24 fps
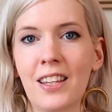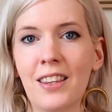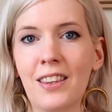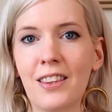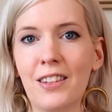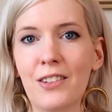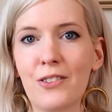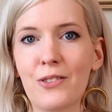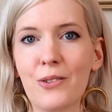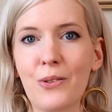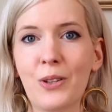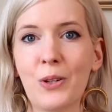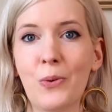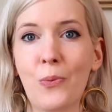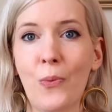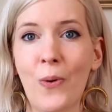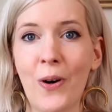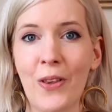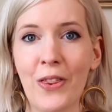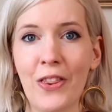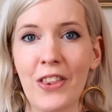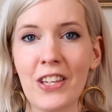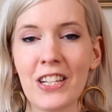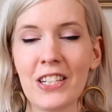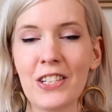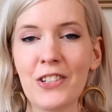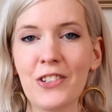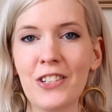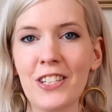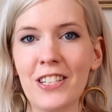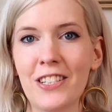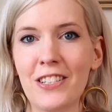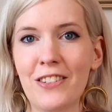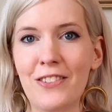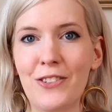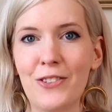There's only one thing you
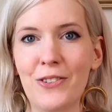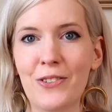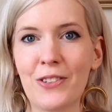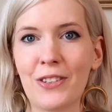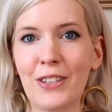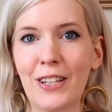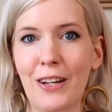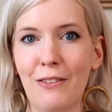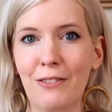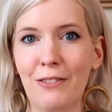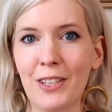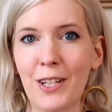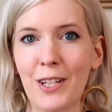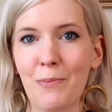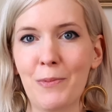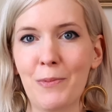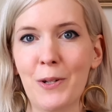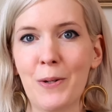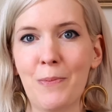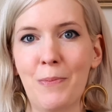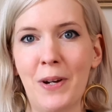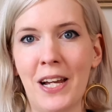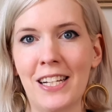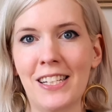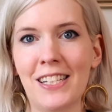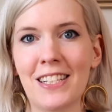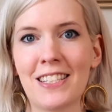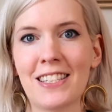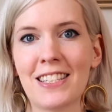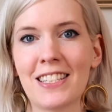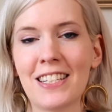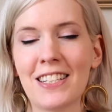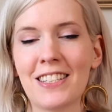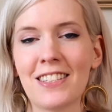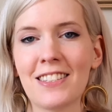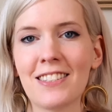need to do to level up your painting
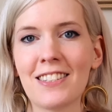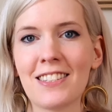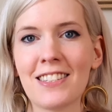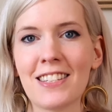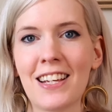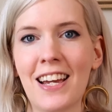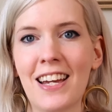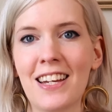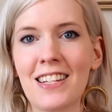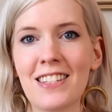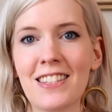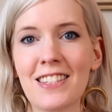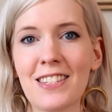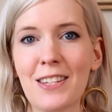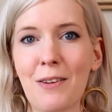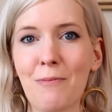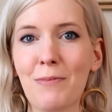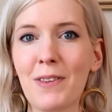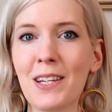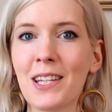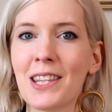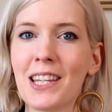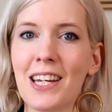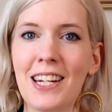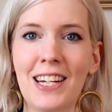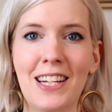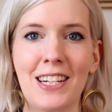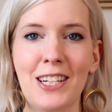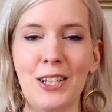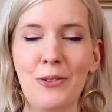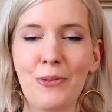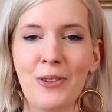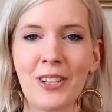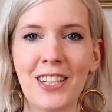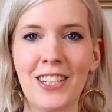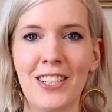skills, and it's something that
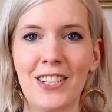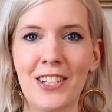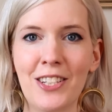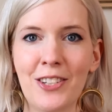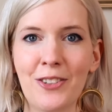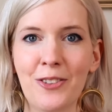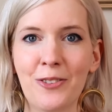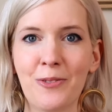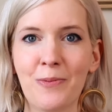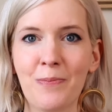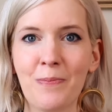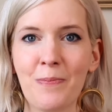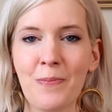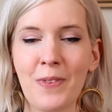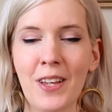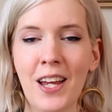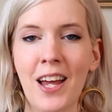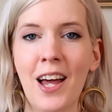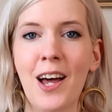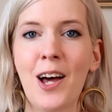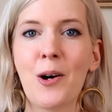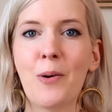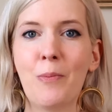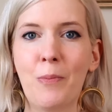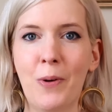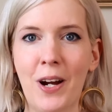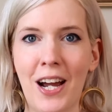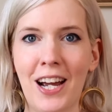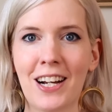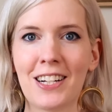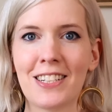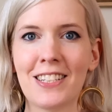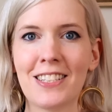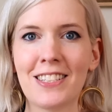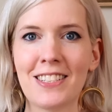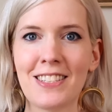anyone can do.
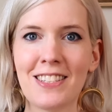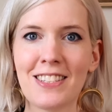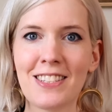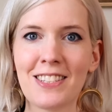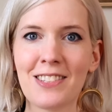Practice.